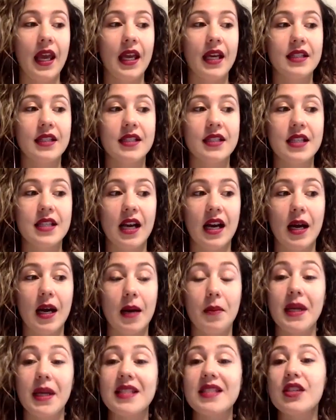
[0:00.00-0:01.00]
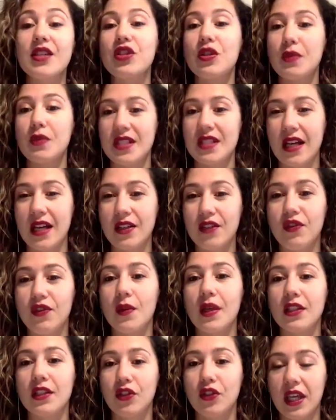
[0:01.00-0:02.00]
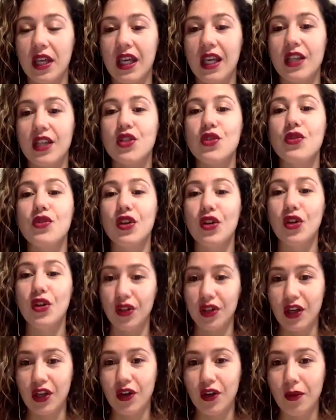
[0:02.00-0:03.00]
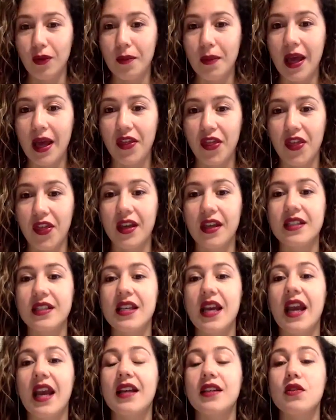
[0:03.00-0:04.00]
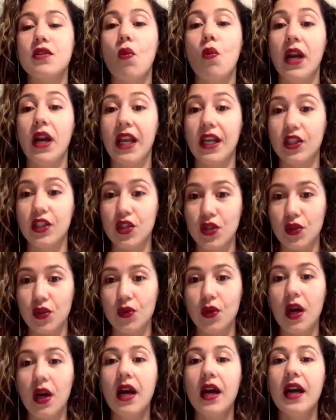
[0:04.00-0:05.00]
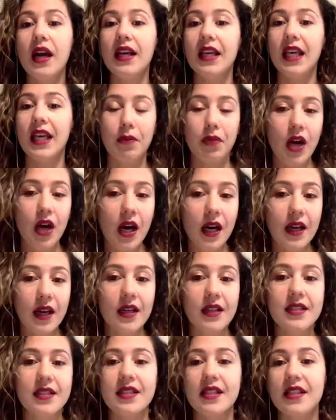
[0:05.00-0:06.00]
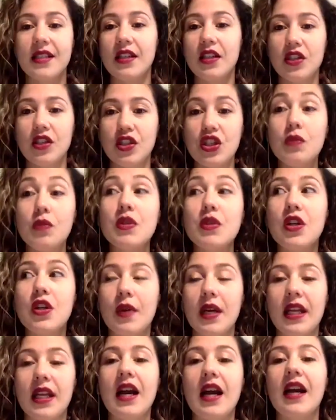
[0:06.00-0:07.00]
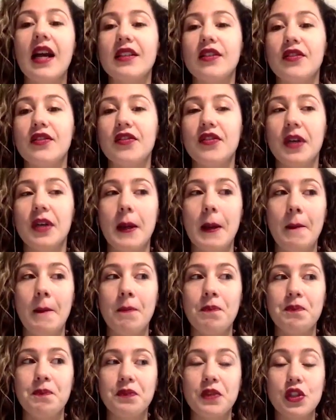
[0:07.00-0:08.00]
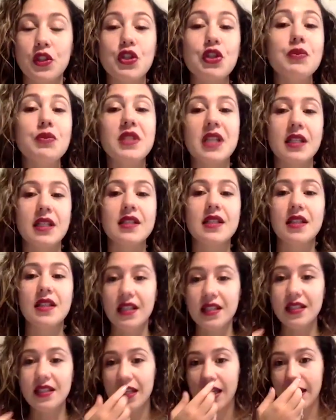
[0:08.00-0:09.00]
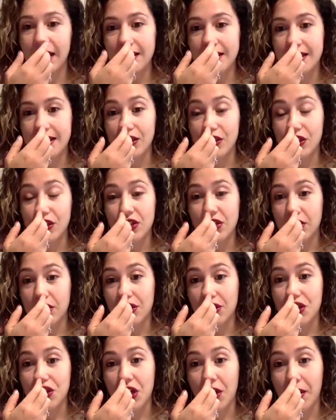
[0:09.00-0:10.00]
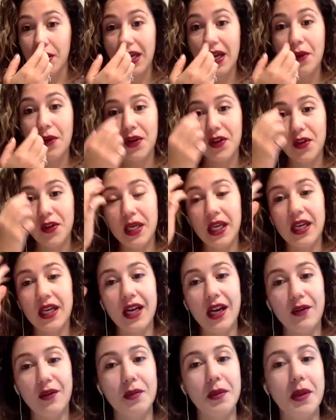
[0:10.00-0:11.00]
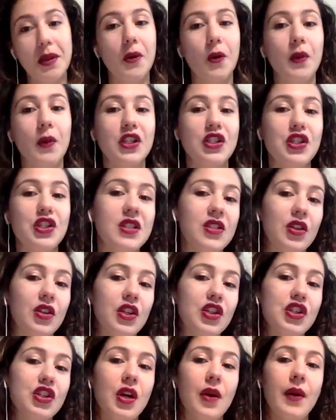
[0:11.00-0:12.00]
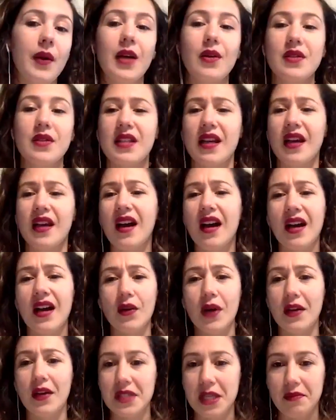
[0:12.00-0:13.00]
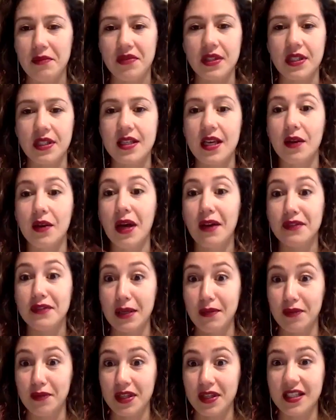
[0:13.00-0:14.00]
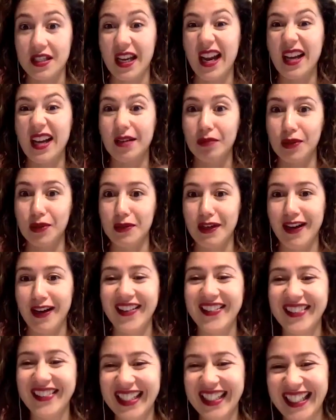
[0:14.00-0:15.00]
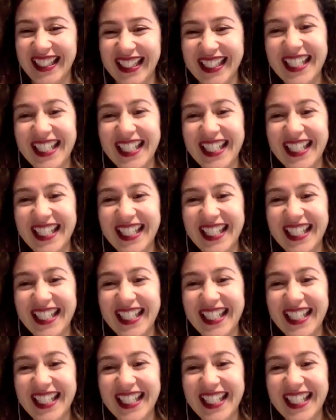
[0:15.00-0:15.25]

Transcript: And my sister was kind of already looking into the curly girl method and wanting to get products. And she was already kind of tuned into these things, and she started sharing it with me. And I remember when she started sharing, I was like, oh, I don't have time for this. I don't have time for this. I kind of blew it off to